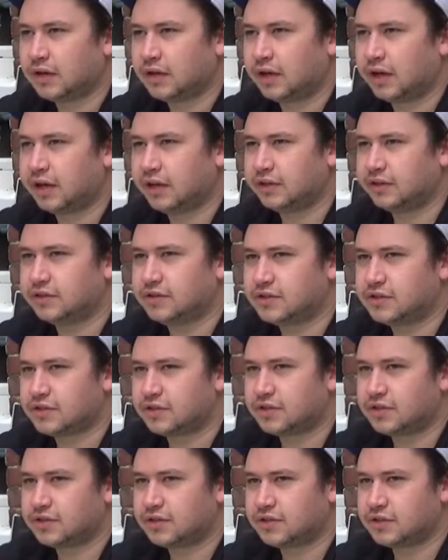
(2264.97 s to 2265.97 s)
And
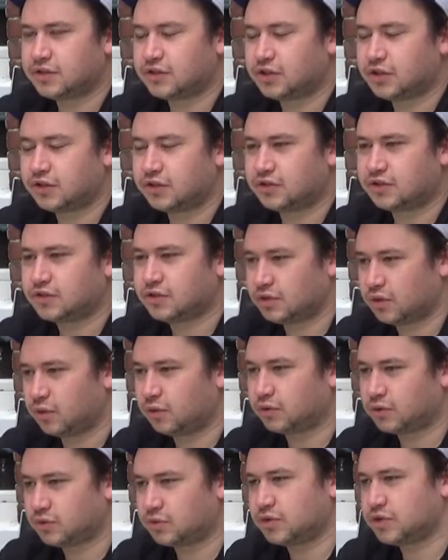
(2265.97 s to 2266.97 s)
she
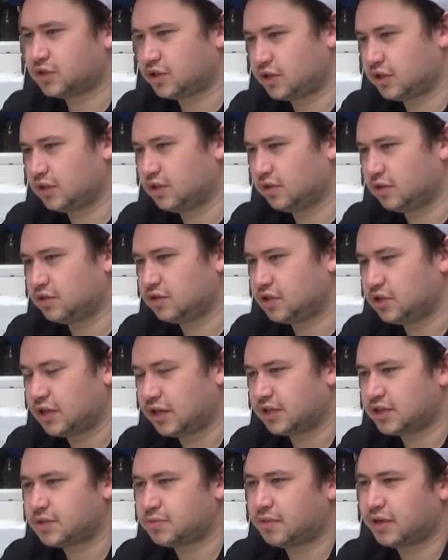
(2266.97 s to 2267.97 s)
talked to us, she
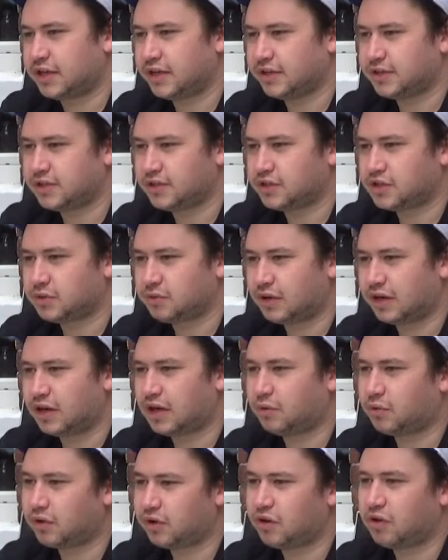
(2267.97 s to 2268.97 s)
explained, and she went,
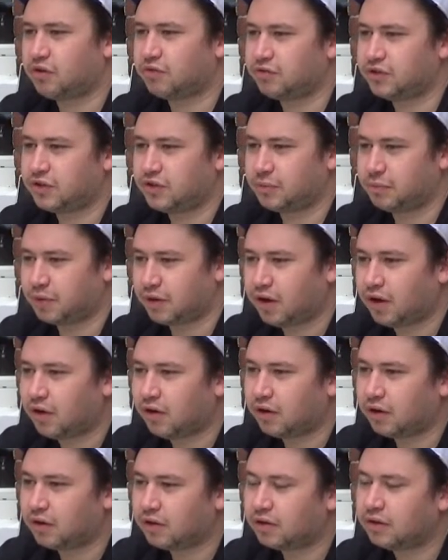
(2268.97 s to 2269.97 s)
I want to offer you the
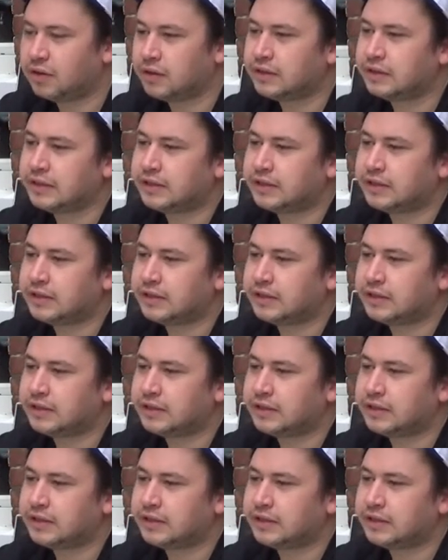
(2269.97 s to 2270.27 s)
part,